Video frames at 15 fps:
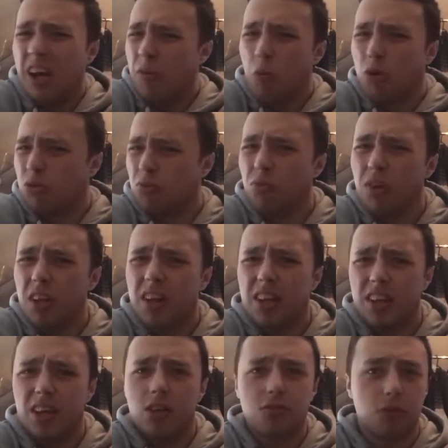wasn't really
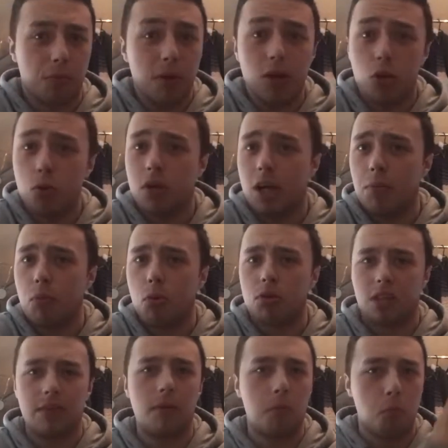the case for me. Luke Campbell
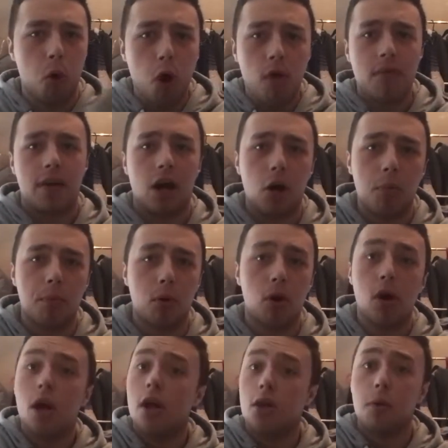was giving more of an
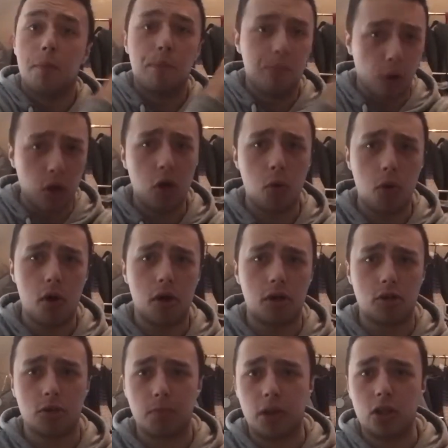output. The body
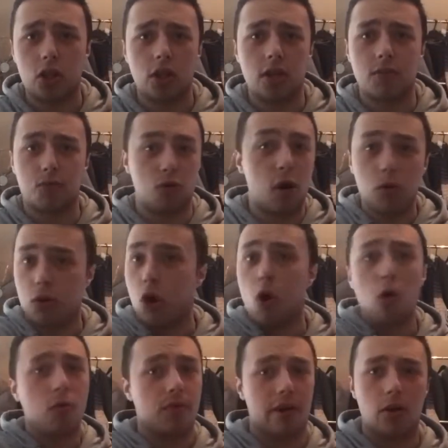work, especially throughout the
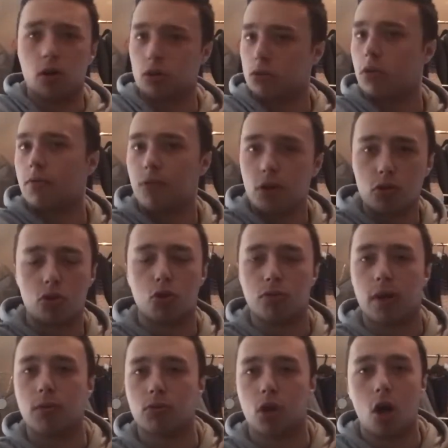whole fight, not just the first two
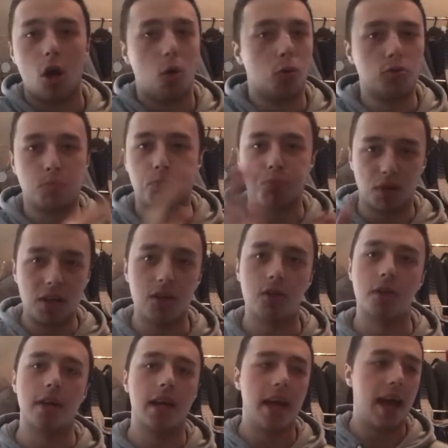rounds, was
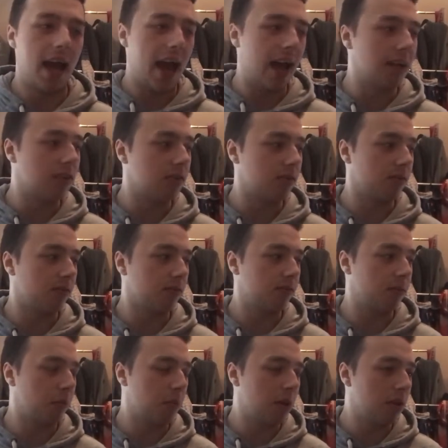brilliant. And
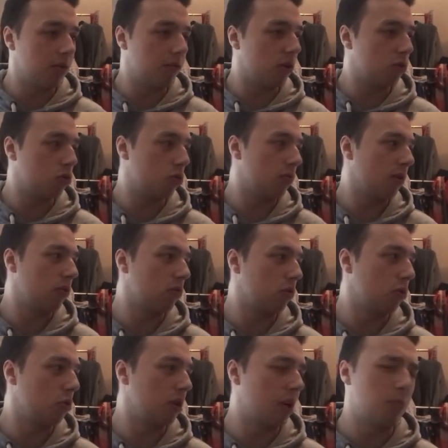for me, the first two
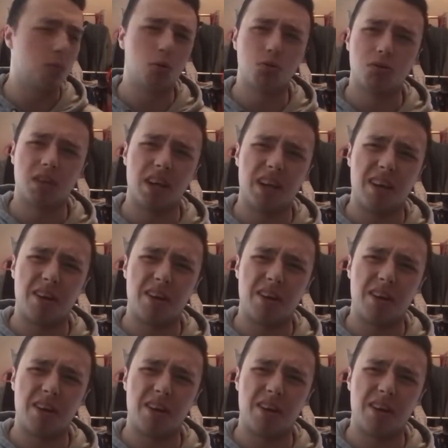rounds, Luke Campbell's